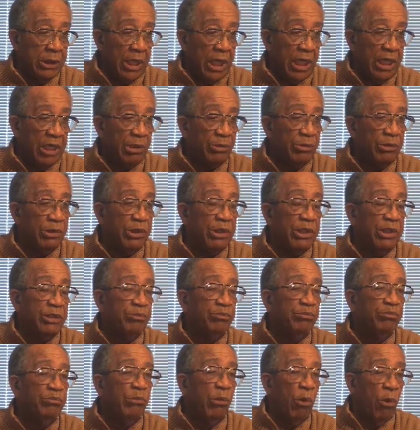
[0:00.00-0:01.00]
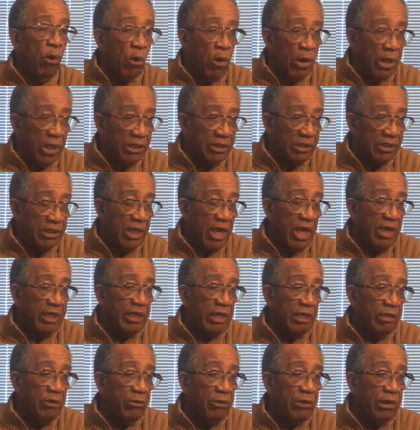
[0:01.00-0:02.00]
And it was even more
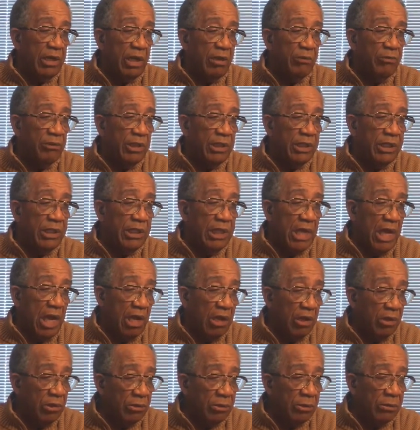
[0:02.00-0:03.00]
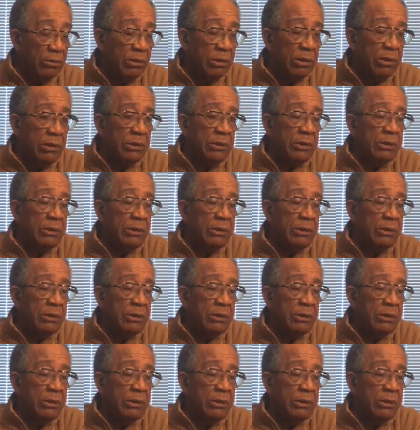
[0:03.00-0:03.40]
exciting when I went down